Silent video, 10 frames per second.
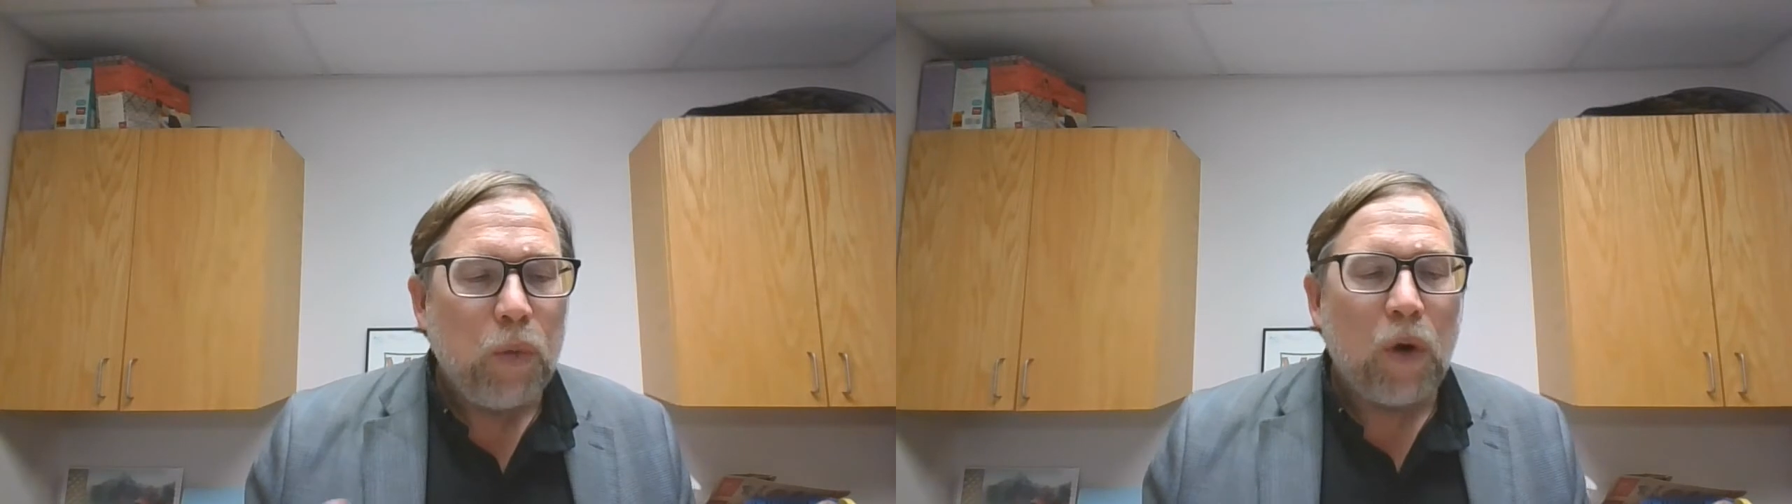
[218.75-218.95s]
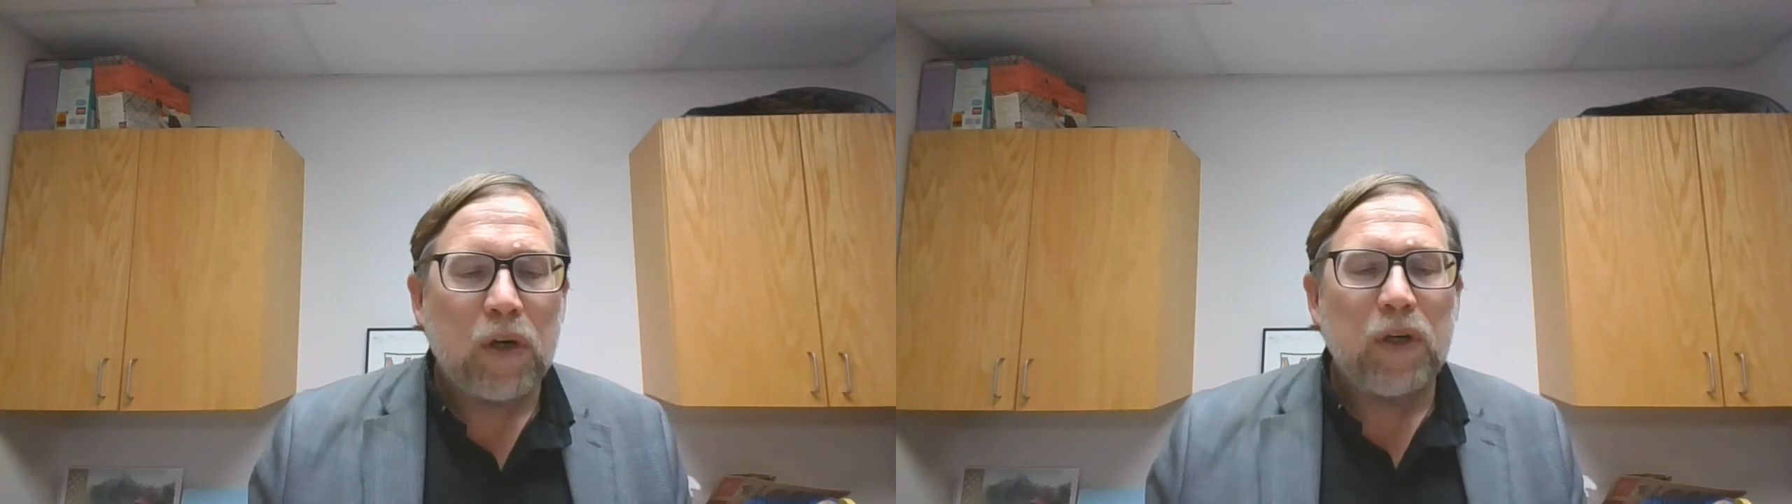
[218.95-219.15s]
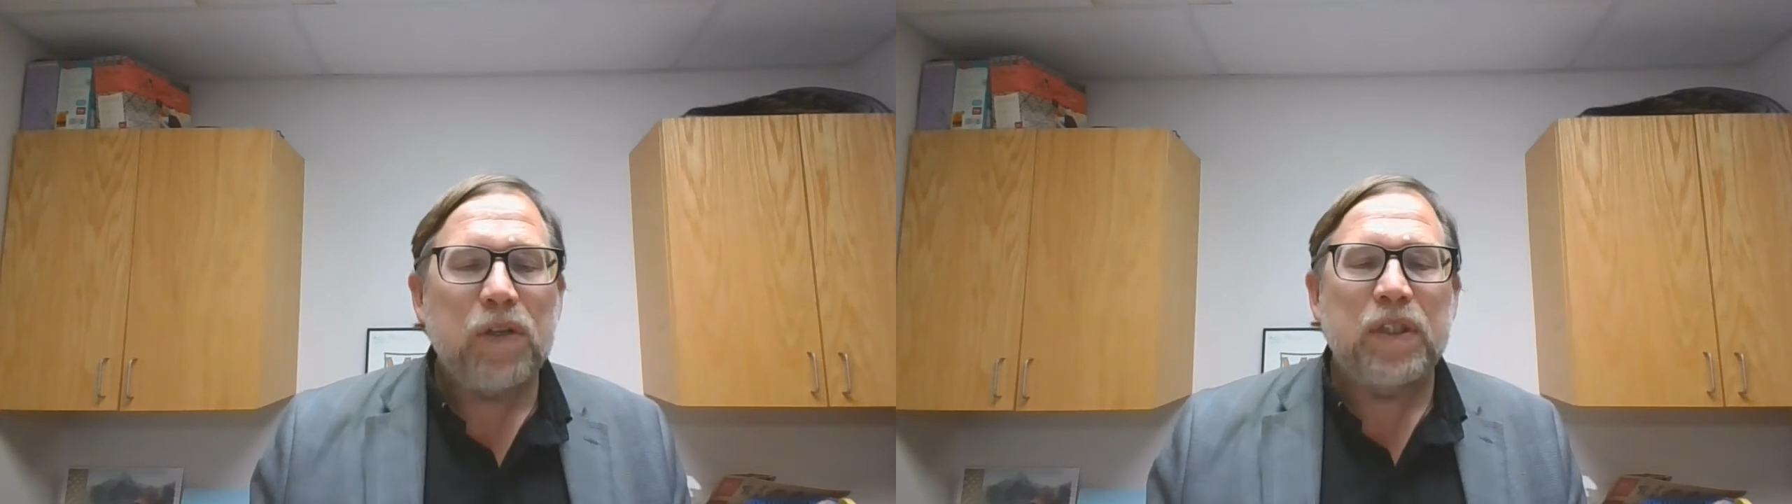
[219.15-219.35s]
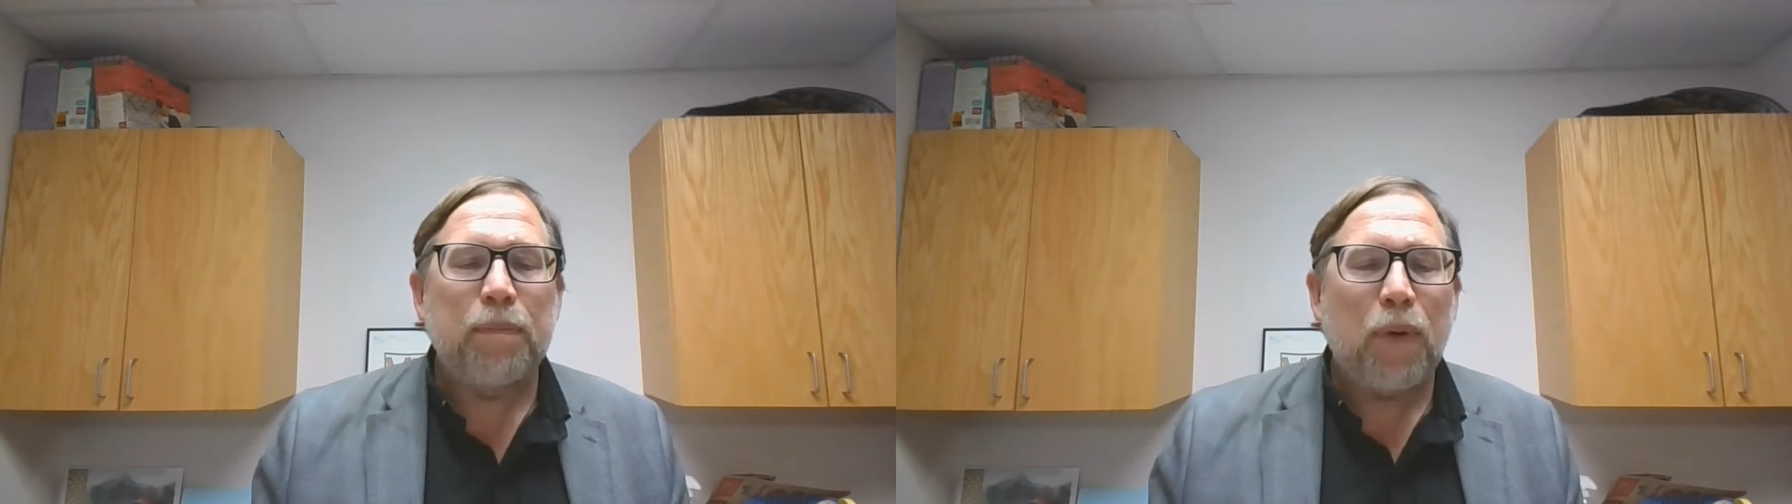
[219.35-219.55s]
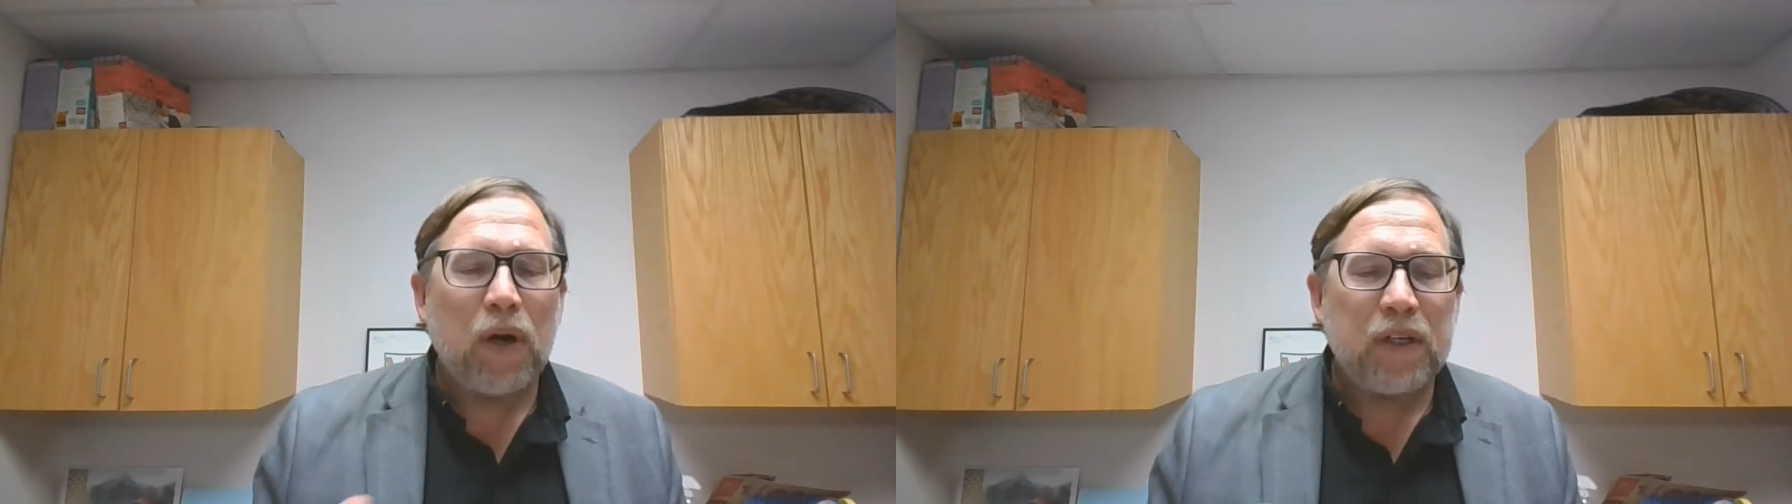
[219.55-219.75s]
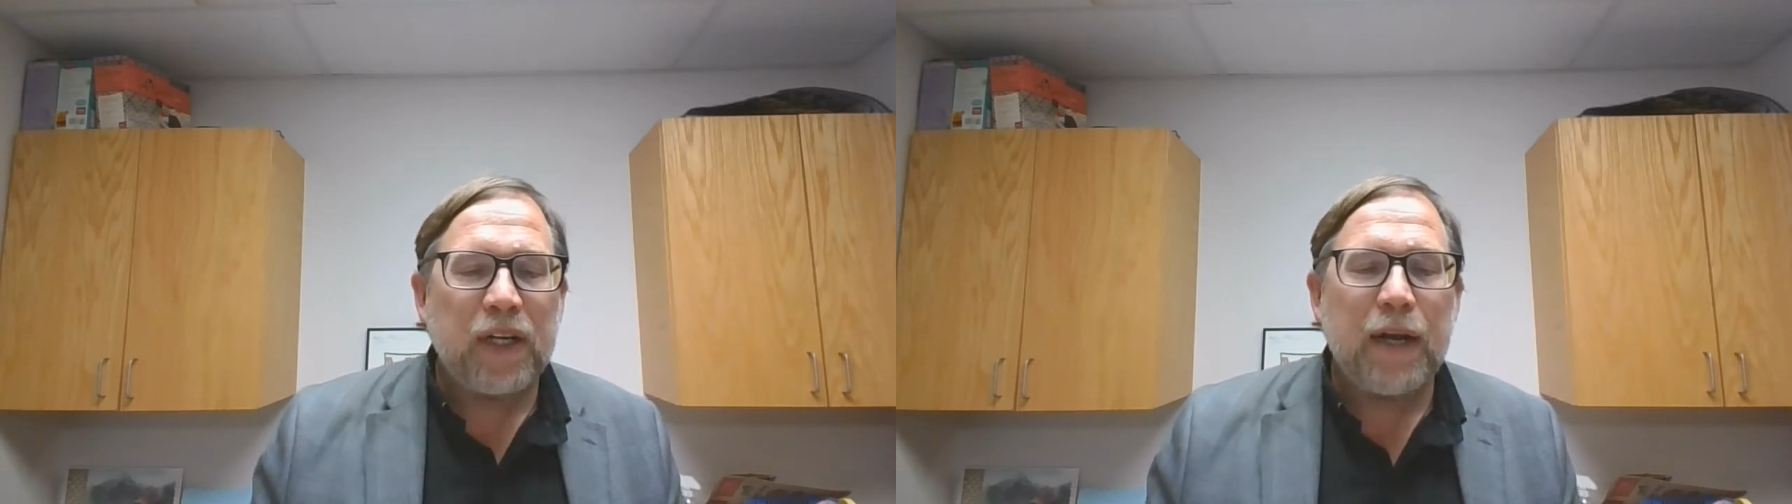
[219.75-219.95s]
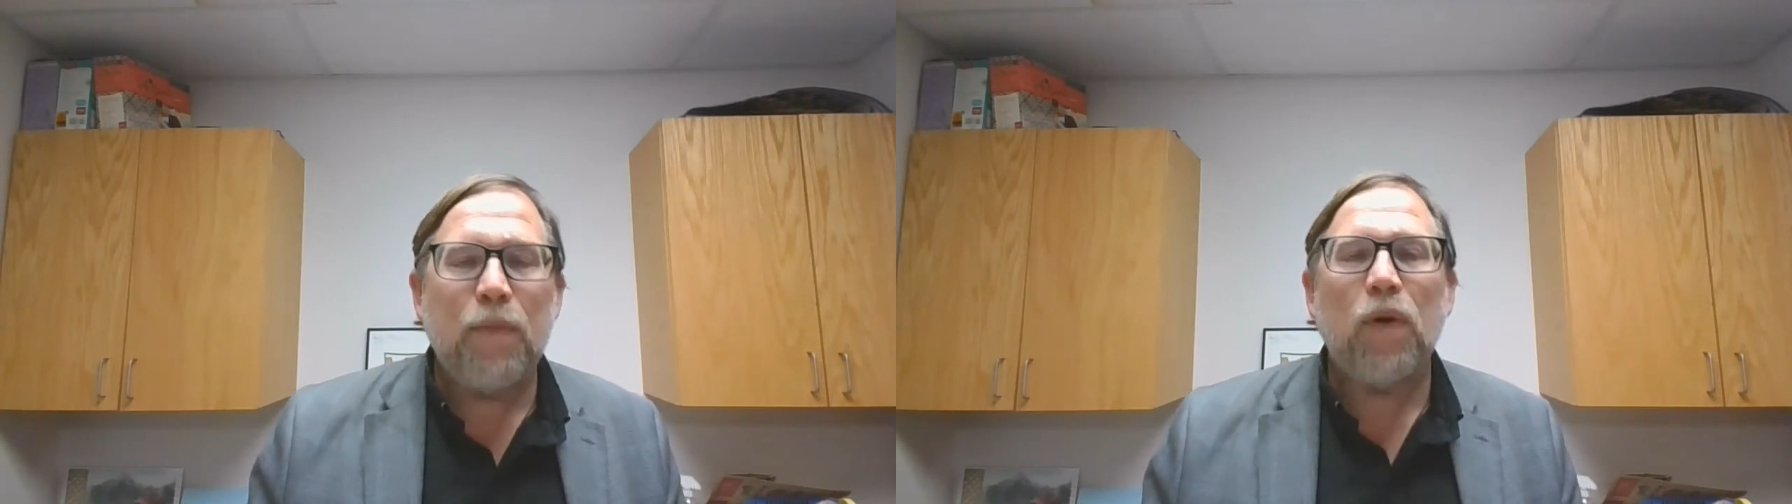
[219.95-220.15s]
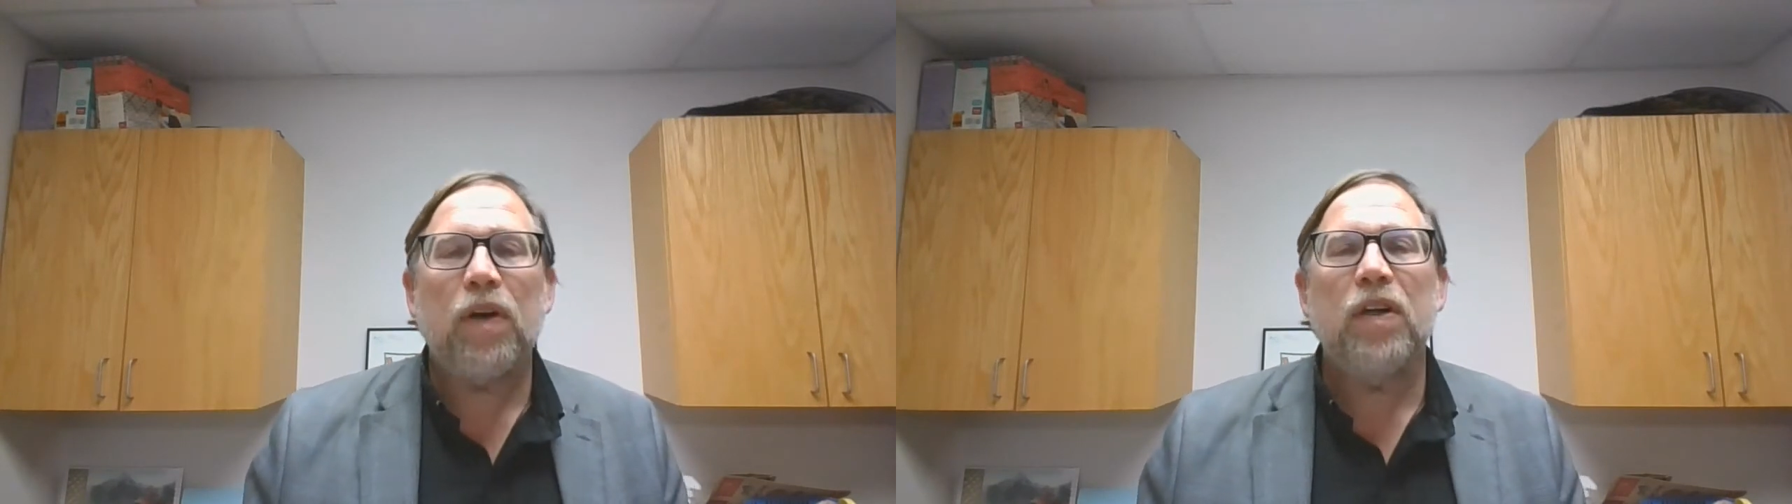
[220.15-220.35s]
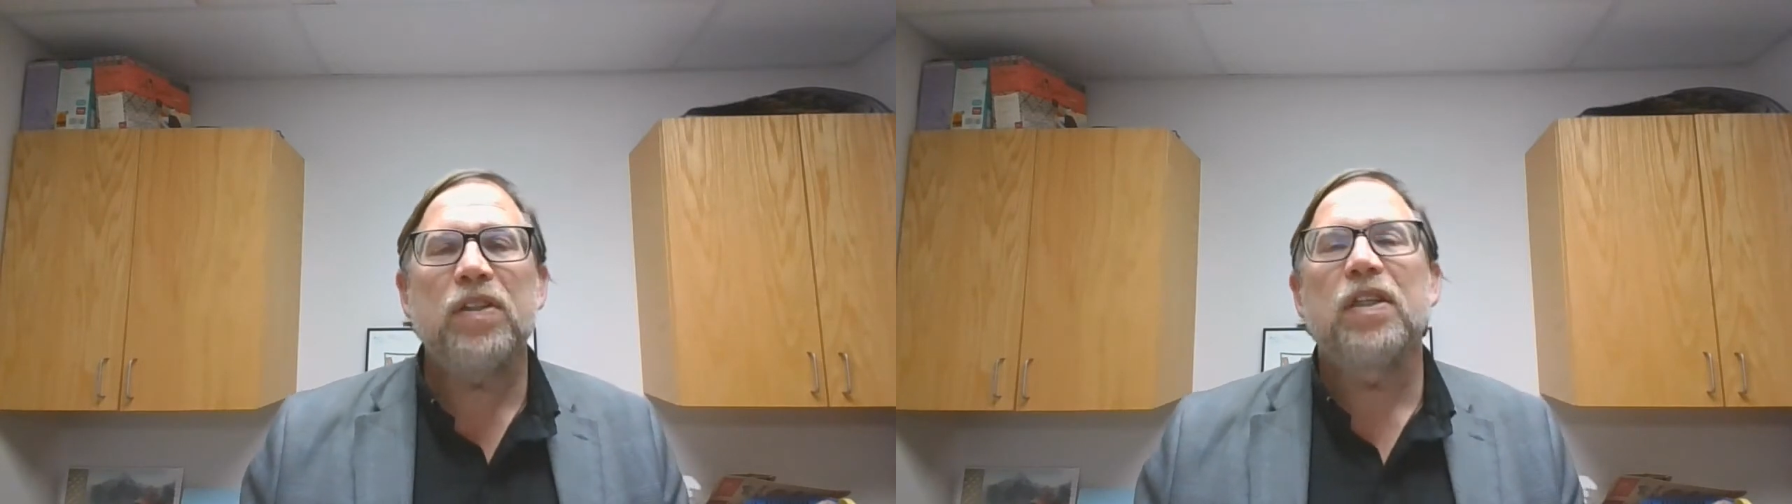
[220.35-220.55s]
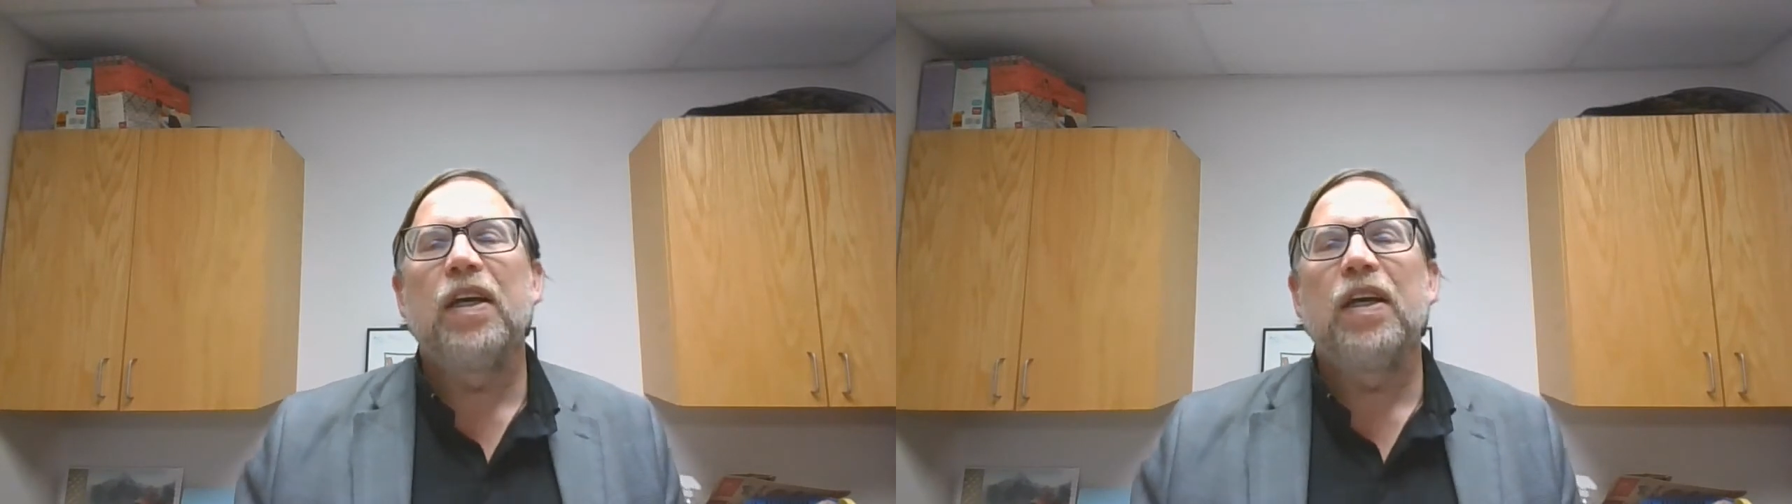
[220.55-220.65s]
workers and part-time workers.